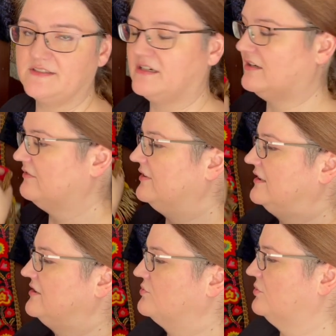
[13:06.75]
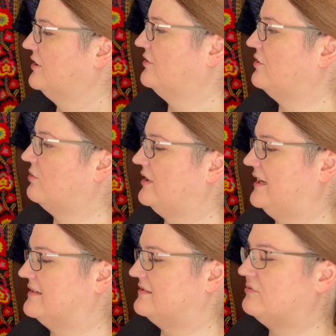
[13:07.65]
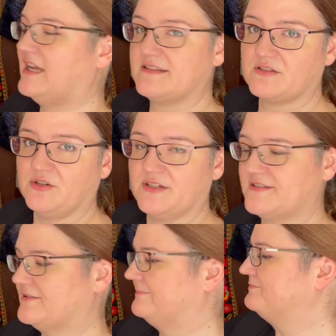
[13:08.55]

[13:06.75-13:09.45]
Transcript: here in our village were known as the red skirts.